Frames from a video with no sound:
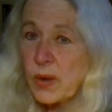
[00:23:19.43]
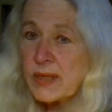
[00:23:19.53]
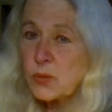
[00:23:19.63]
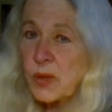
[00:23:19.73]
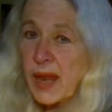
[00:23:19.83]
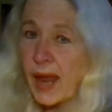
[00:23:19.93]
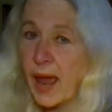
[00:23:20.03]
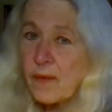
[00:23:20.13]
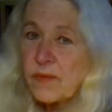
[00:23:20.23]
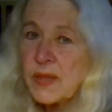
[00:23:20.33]
is we
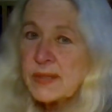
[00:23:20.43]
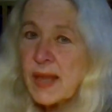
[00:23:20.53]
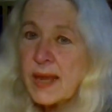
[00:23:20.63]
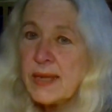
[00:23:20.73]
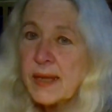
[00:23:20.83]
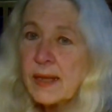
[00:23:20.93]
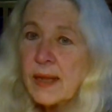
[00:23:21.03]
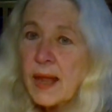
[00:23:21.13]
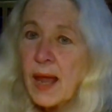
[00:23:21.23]
have this idea